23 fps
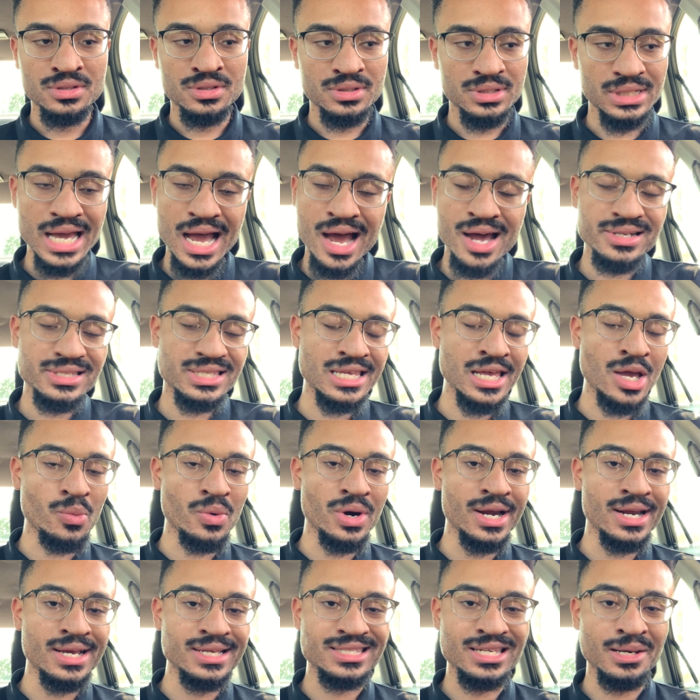Y'all understand
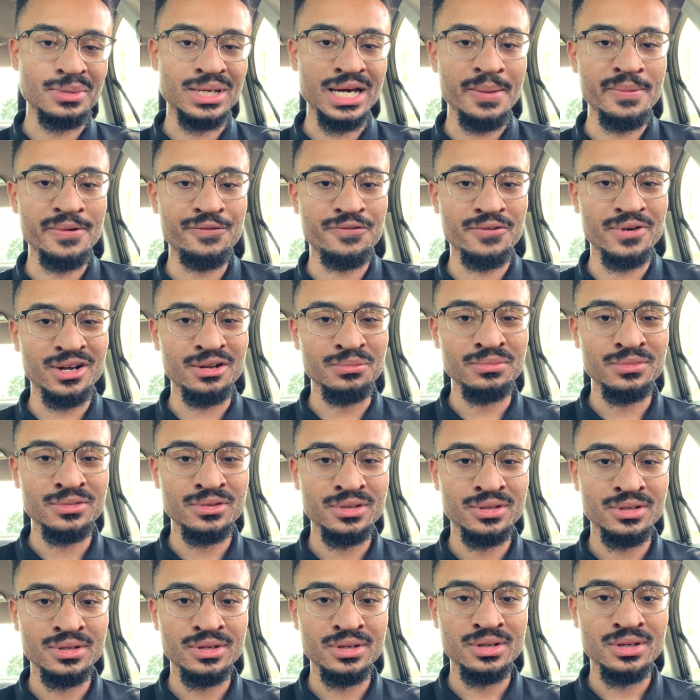where it is I'm coming from?
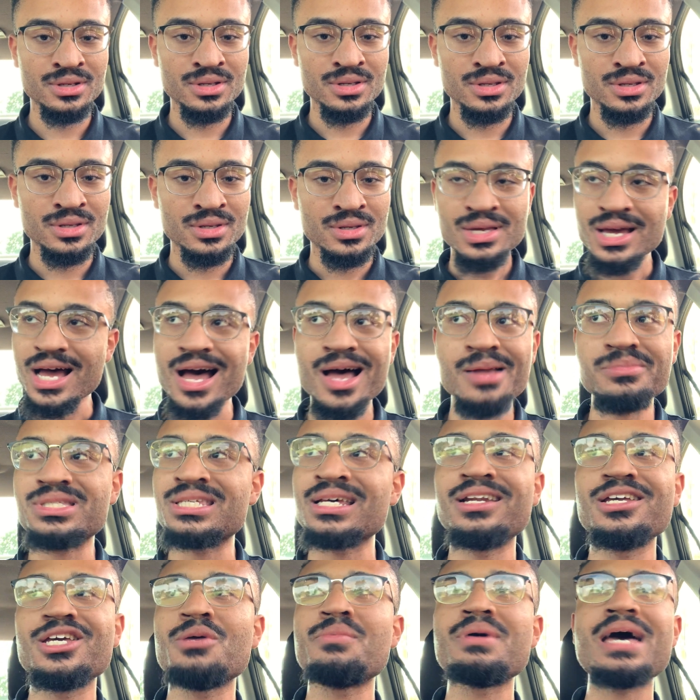I'm
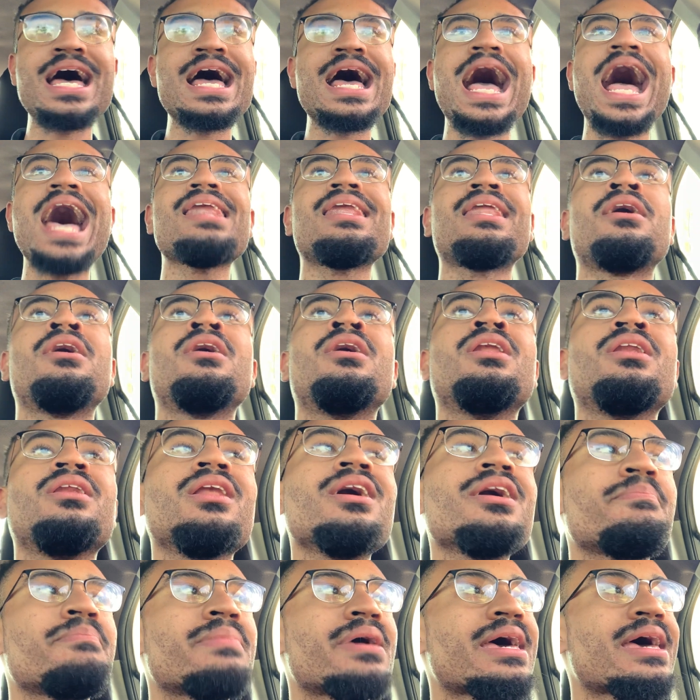telling you, man.
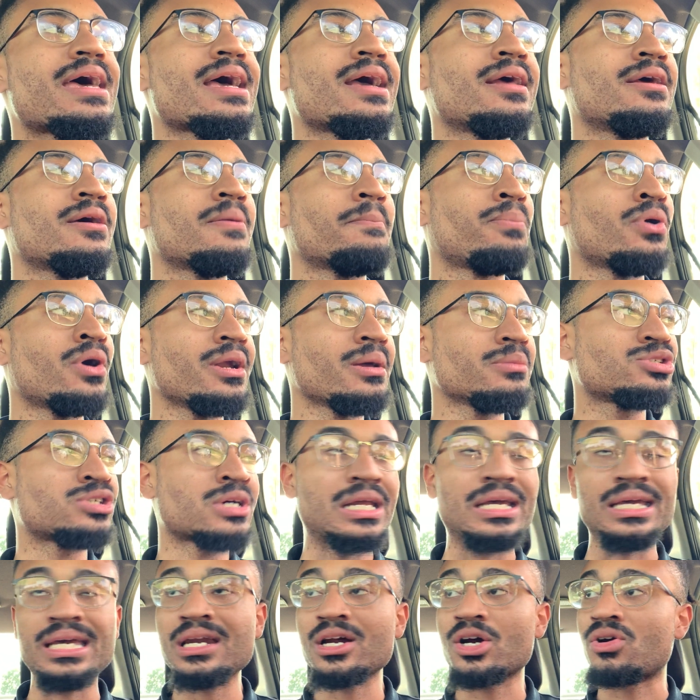Look, man. Point I'm trying
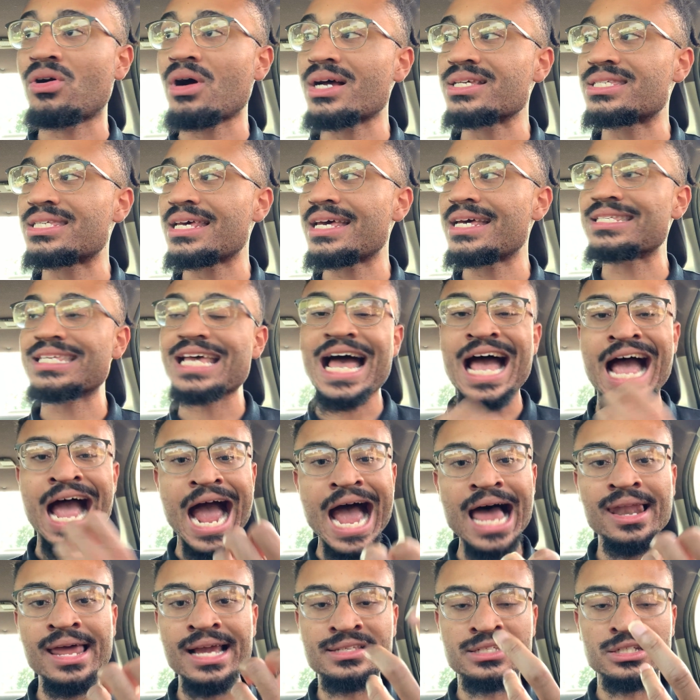to get across is
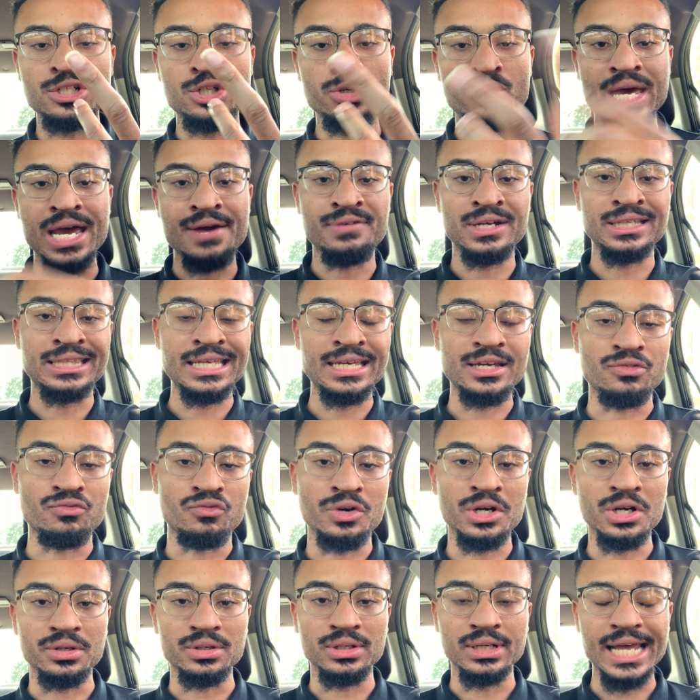I like to do everything in
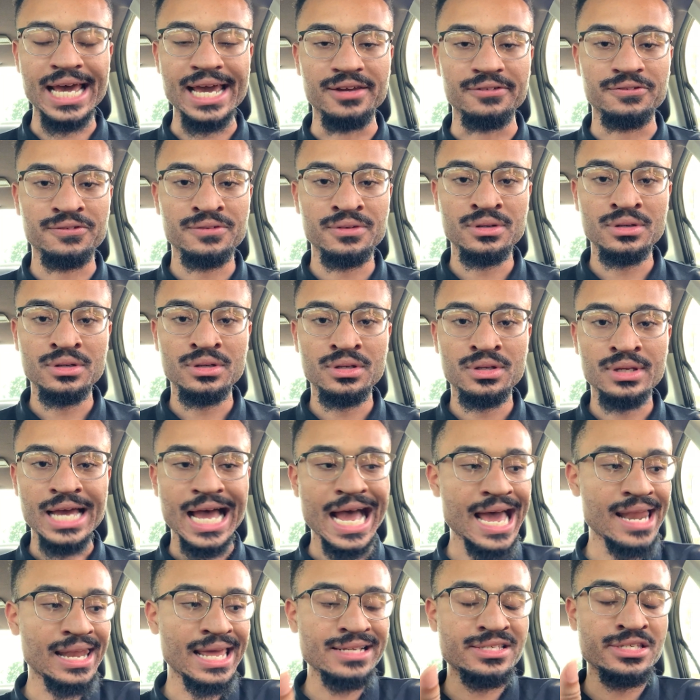real life.
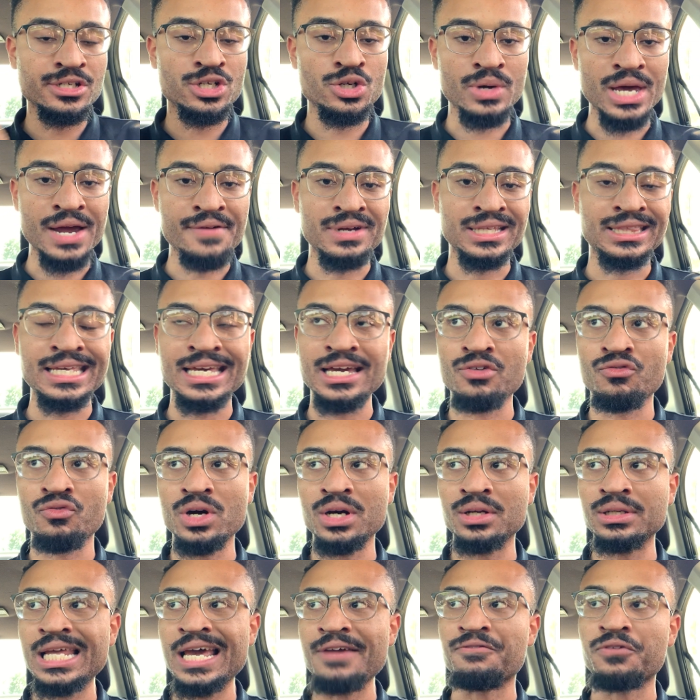I like to do everything in real
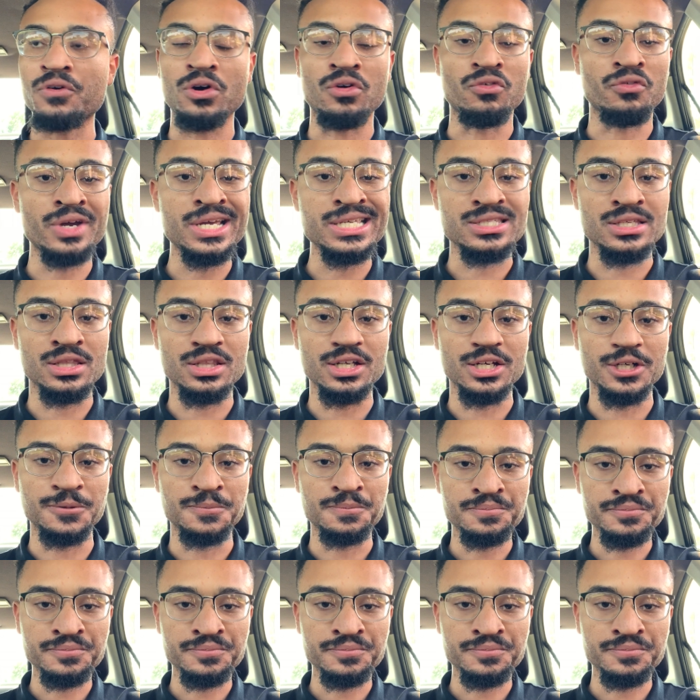life for a reason, though.